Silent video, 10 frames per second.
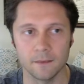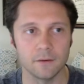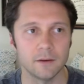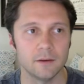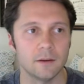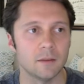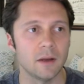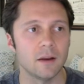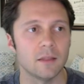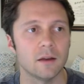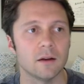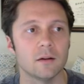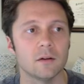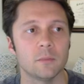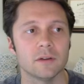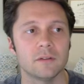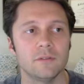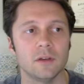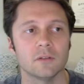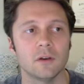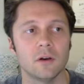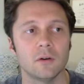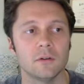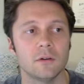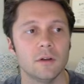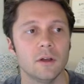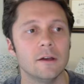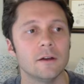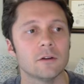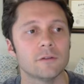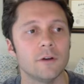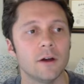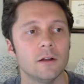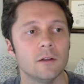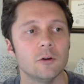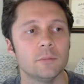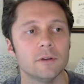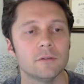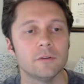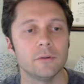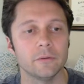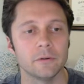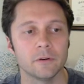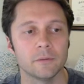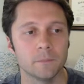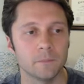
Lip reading: Okay, now that I'm out of there, I'll go back to VS Code, go to File, Open, Folder,